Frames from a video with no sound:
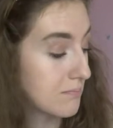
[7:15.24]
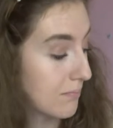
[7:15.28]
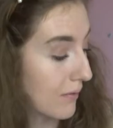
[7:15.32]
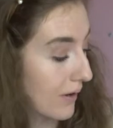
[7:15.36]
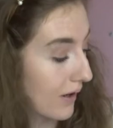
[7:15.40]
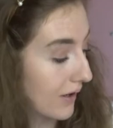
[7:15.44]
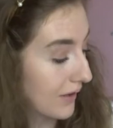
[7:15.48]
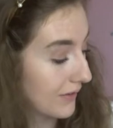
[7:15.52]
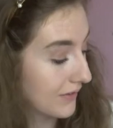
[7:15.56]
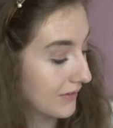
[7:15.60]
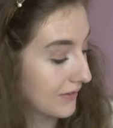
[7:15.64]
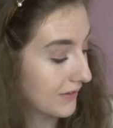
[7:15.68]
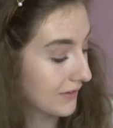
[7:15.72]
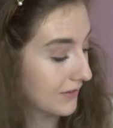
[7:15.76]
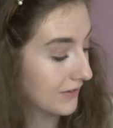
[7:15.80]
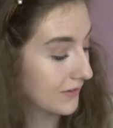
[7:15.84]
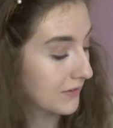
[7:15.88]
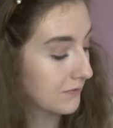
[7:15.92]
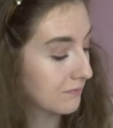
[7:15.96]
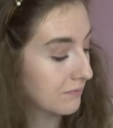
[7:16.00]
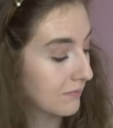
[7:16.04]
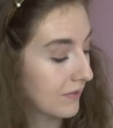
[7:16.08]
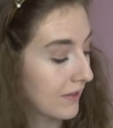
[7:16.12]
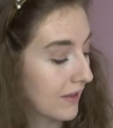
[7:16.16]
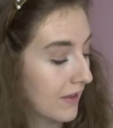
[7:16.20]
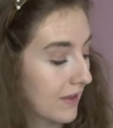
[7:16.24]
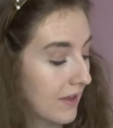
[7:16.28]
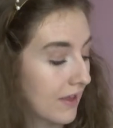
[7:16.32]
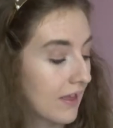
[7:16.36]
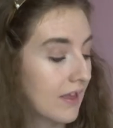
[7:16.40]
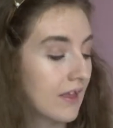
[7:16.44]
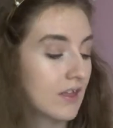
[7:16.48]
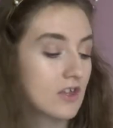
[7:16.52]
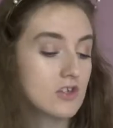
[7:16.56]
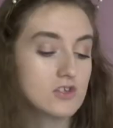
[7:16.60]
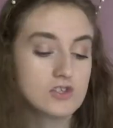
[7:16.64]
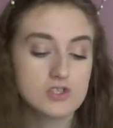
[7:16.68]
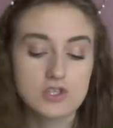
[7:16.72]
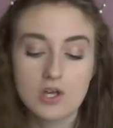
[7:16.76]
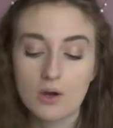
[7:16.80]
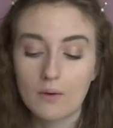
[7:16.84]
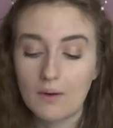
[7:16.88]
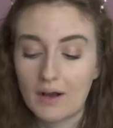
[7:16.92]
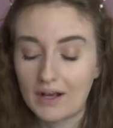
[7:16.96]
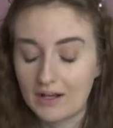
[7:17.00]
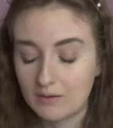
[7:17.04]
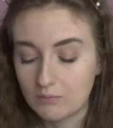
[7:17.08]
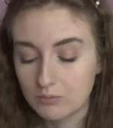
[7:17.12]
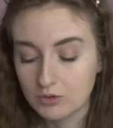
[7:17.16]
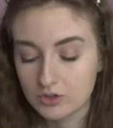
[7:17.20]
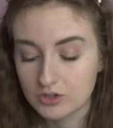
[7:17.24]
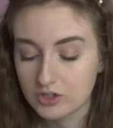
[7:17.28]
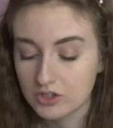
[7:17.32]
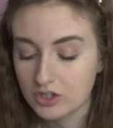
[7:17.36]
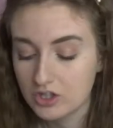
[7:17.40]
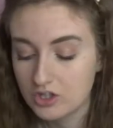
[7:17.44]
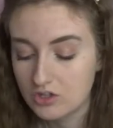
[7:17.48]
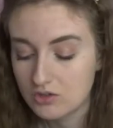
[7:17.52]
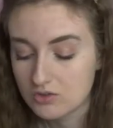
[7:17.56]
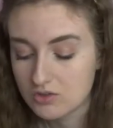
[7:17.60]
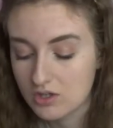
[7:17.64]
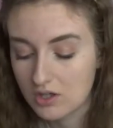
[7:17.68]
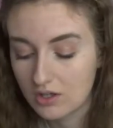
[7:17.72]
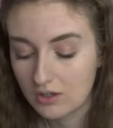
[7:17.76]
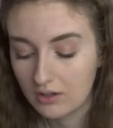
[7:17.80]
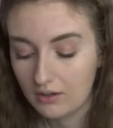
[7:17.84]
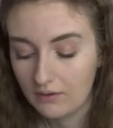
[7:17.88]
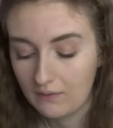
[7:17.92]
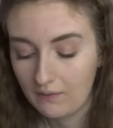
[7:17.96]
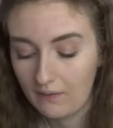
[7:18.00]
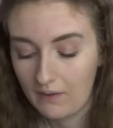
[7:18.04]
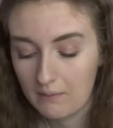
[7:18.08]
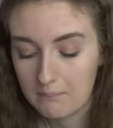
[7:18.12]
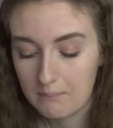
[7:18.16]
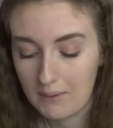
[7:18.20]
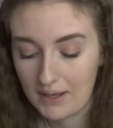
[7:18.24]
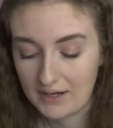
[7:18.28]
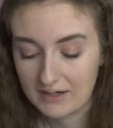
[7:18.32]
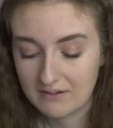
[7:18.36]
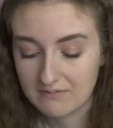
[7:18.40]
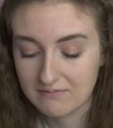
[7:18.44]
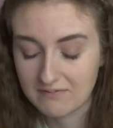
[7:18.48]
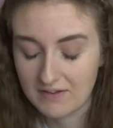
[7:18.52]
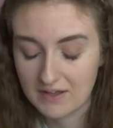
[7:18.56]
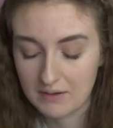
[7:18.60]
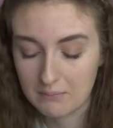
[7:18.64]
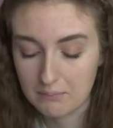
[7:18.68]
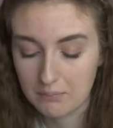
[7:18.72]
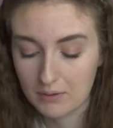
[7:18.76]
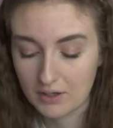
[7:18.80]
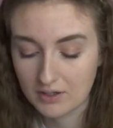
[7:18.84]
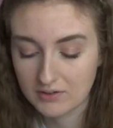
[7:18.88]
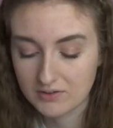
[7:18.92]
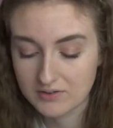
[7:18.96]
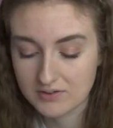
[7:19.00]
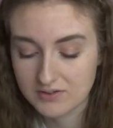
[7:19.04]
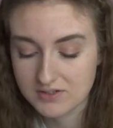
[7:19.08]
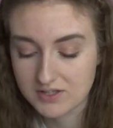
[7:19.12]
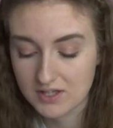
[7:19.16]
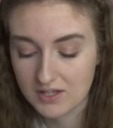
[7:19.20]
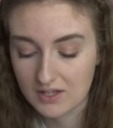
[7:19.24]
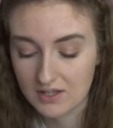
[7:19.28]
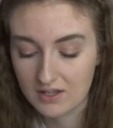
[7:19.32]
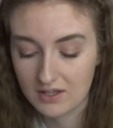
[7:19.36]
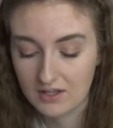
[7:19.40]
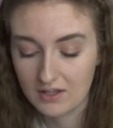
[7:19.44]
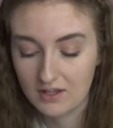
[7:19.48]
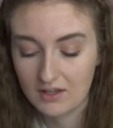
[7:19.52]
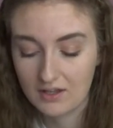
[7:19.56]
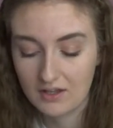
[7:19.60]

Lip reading: bronze. So I'm just going to use the Hoola Benefit bronzer.